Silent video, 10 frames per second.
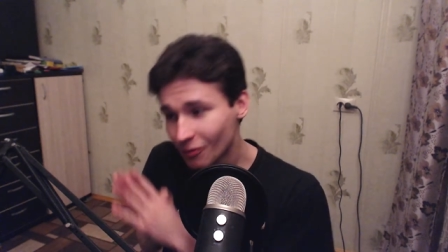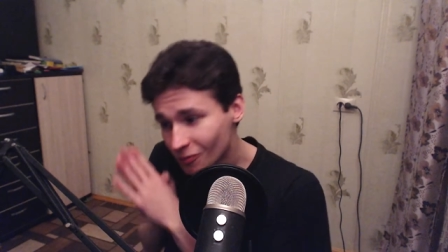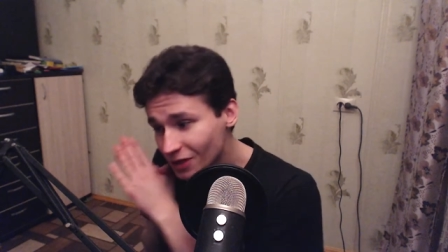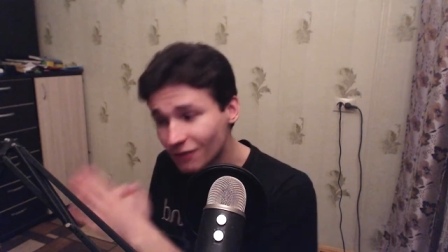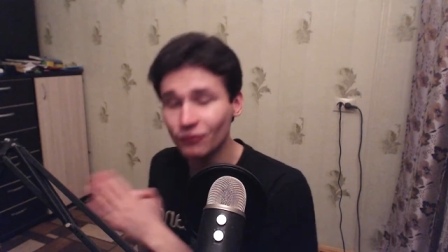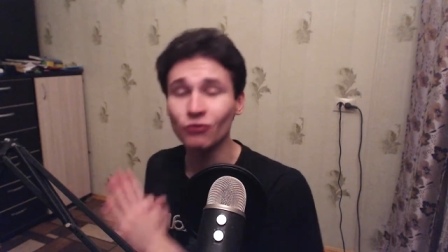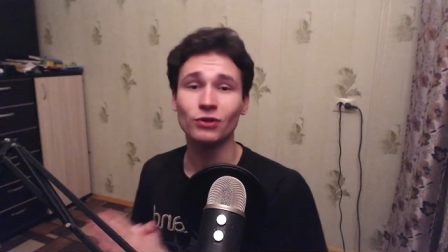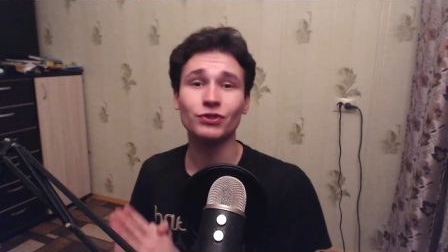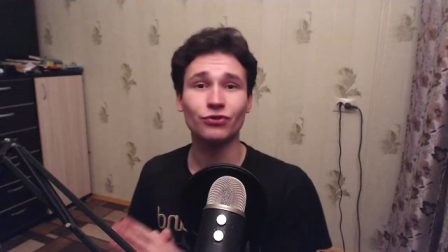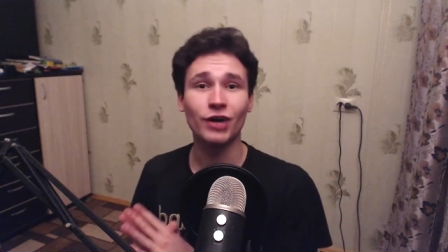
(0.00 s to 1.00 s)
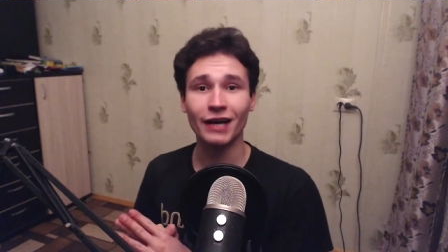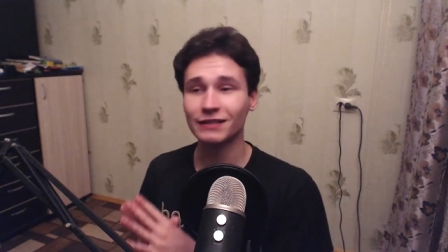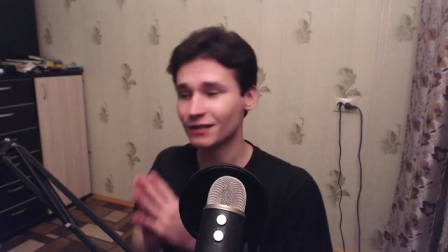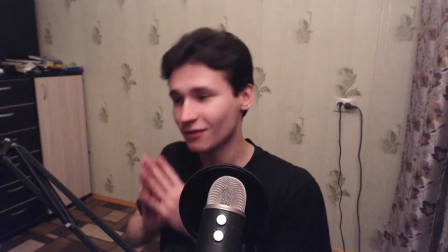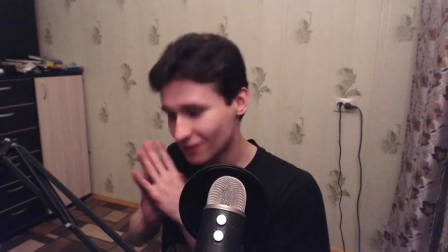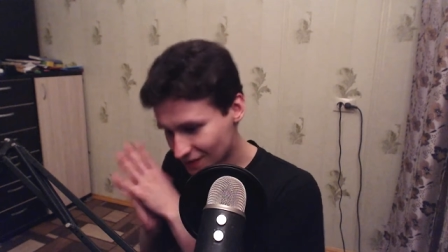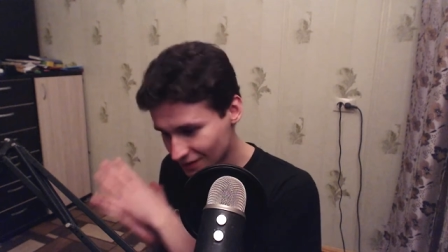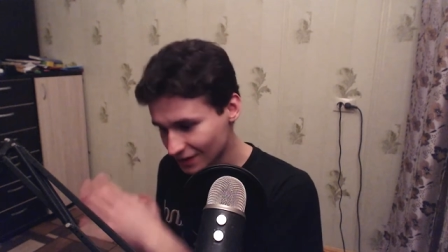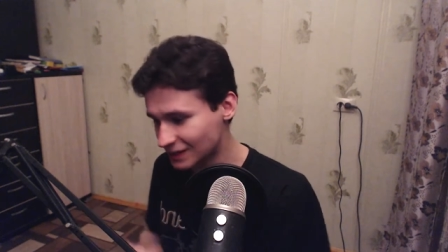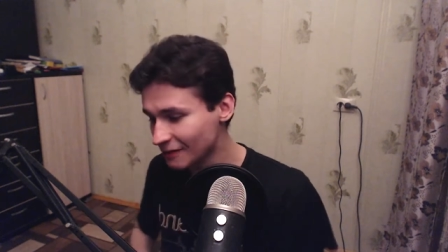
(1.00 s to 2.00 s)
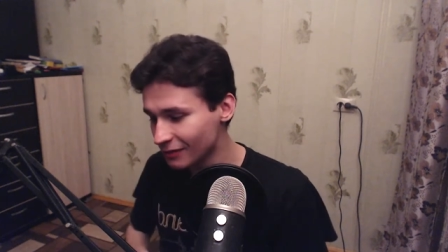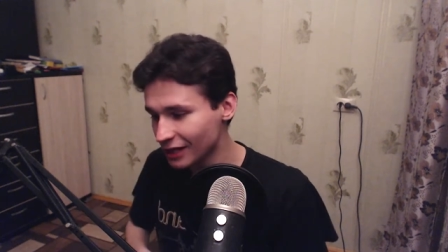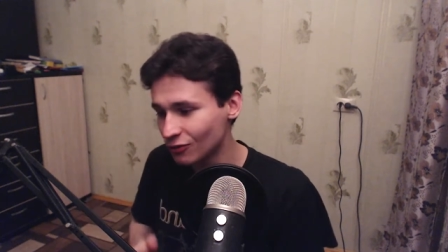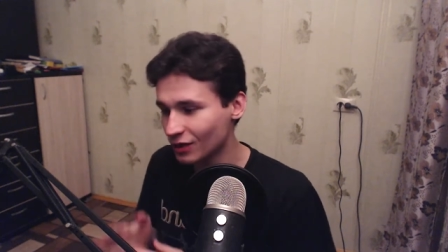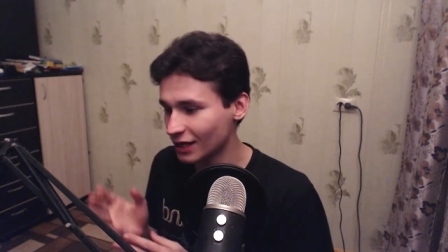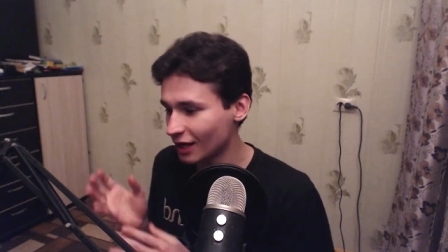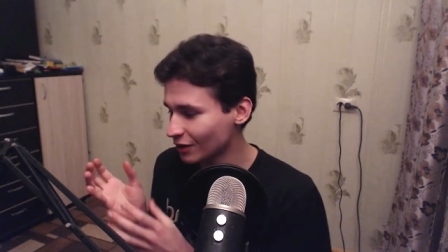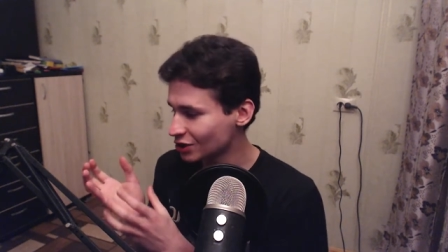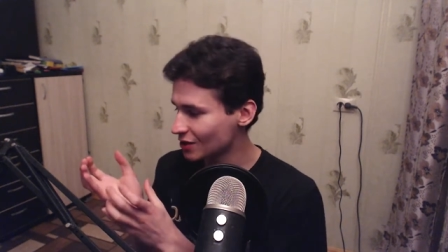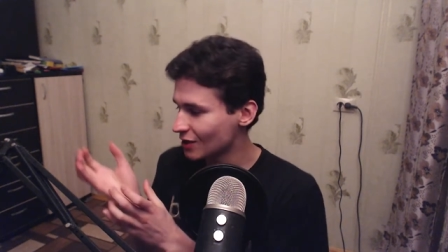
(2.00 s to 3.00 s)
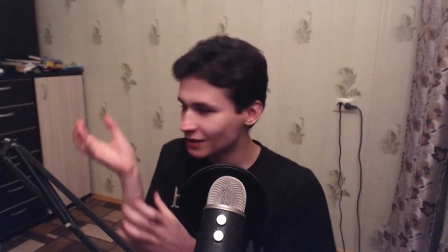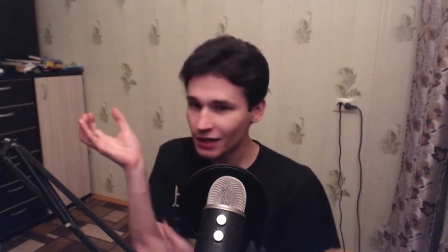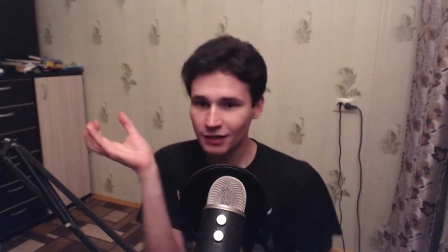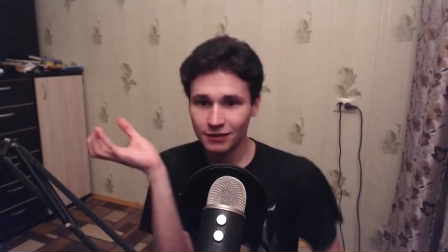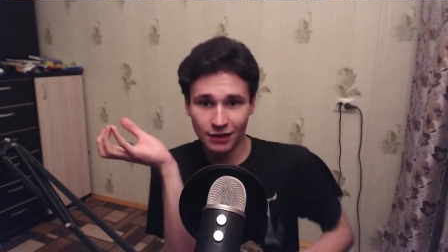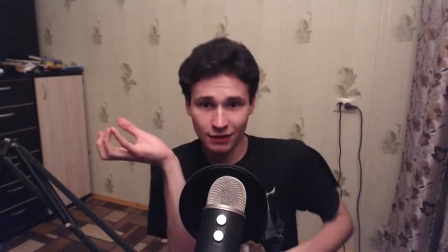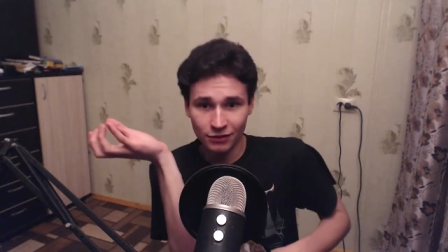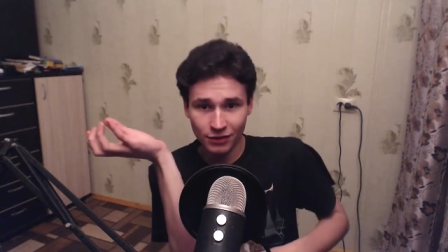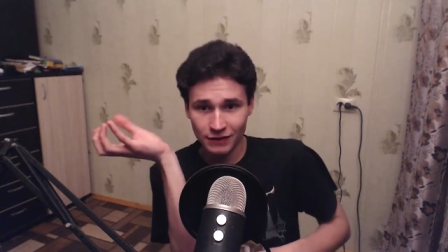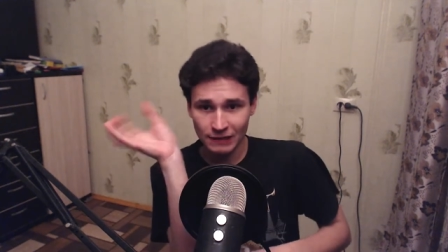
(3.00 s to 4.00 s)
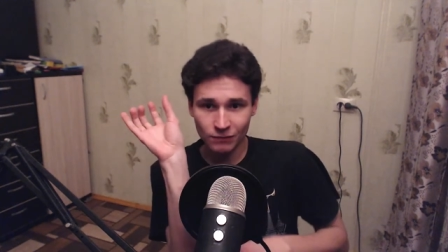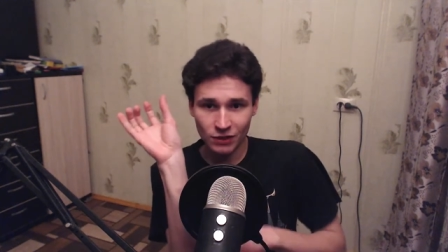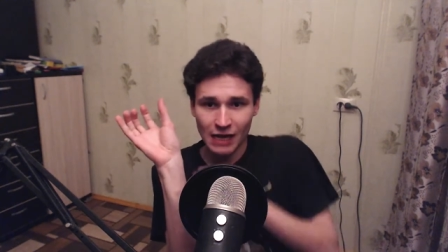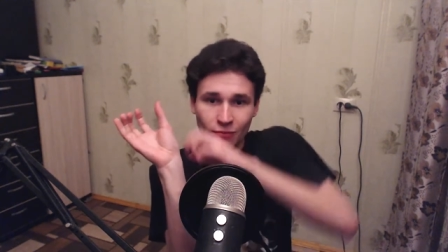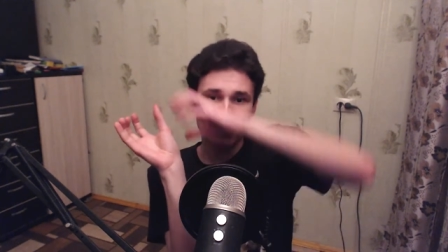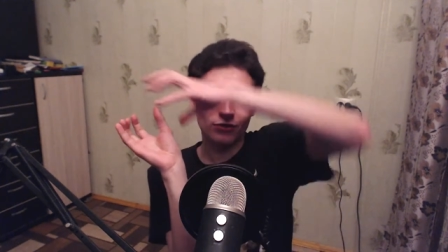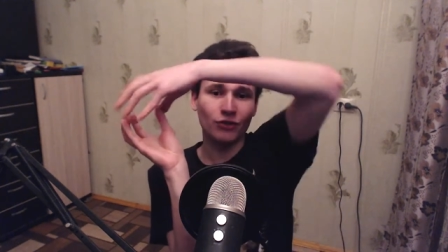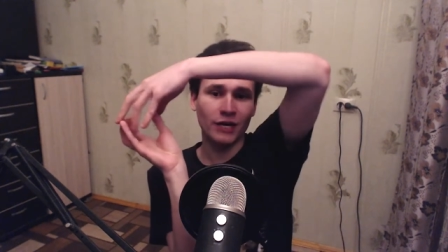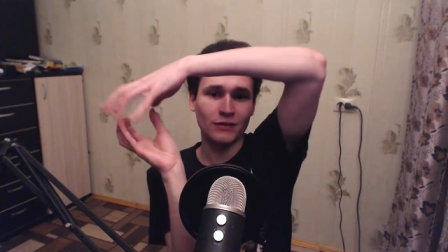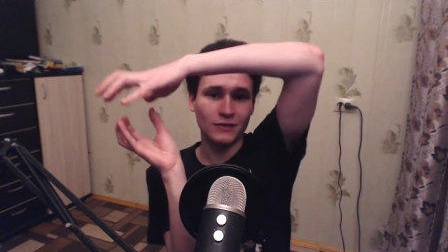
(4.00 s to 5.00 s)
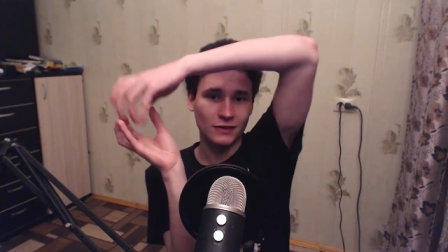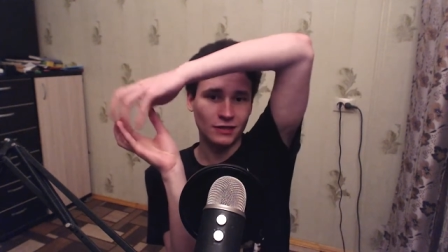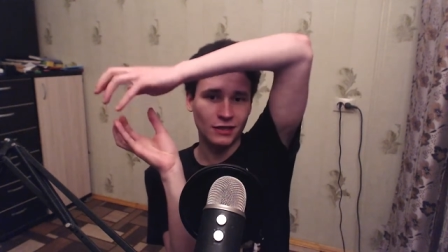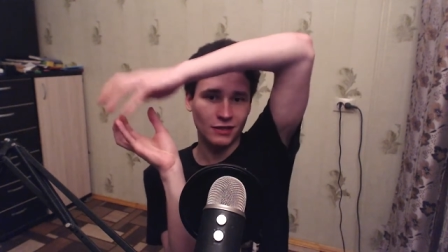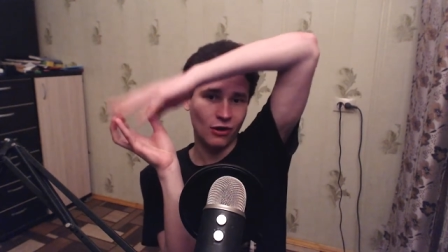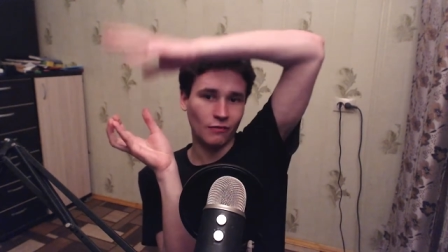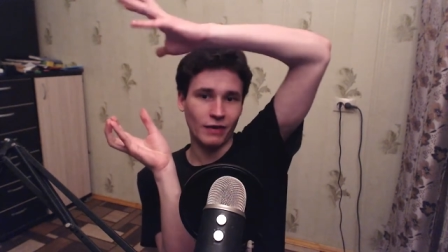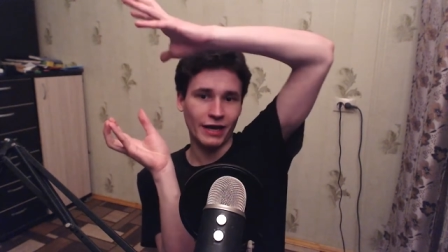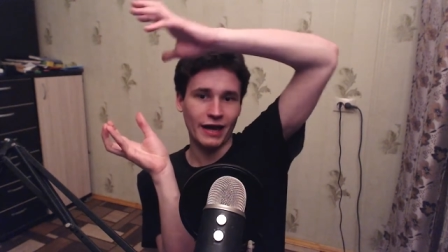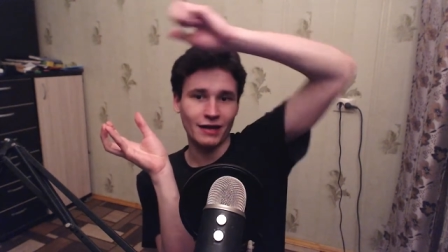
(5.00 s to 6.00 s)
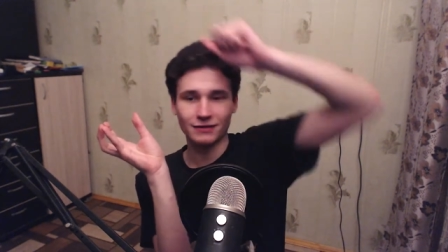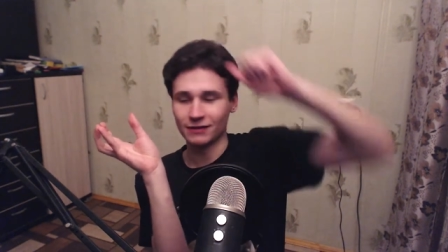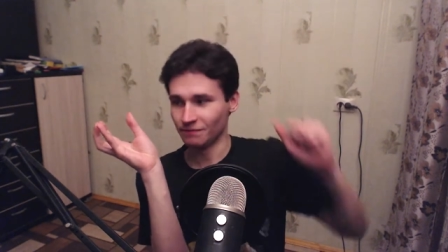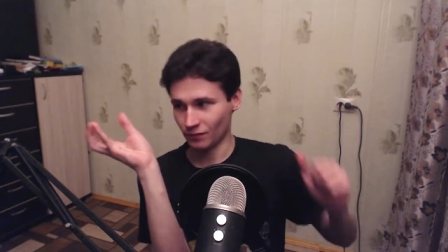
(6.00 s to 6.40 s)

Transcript: if you will try it. S simply you can imagine that here's some of the dragon city on my hand.